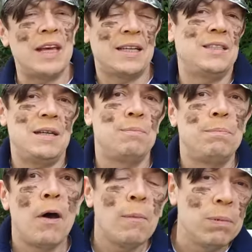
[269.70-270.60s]
that in
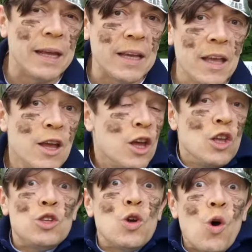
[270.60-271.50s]
public.
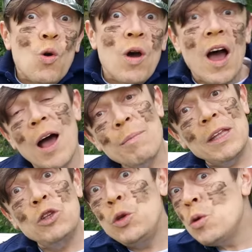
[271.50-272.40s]
So I
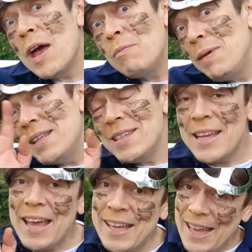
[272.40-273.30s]
mean, you have been
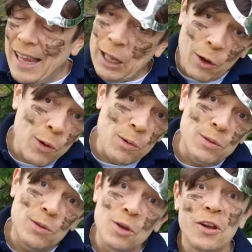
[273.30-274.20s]
saying hello
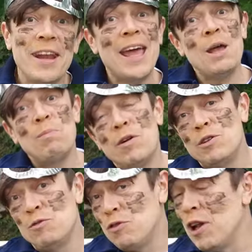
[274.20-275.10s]
to your
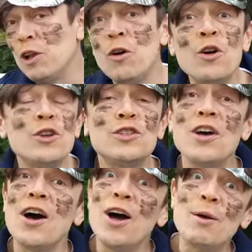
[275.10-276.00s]
neighbors for a long
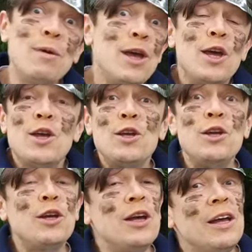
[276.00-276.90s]
time, eating
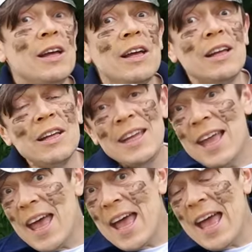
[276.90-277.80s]
waffles.
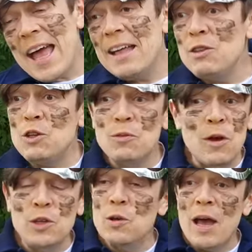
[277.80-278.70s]
Yeah, and you
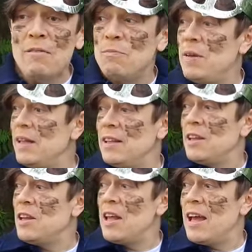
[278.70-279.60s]
you have
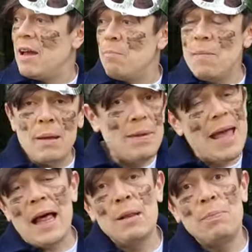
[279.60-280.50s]
been uh, maybe
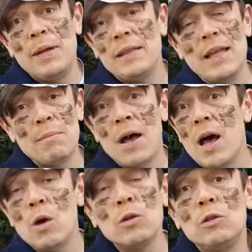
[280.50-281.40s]
helping them
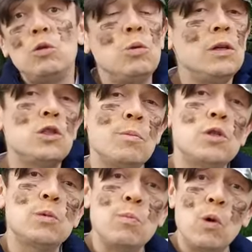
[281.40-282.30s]
out, doing some
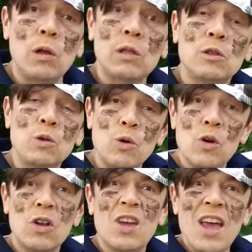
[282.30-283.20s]
small small
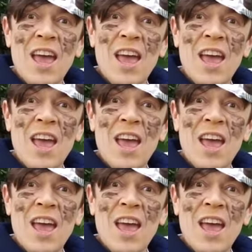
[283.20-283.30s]
talk.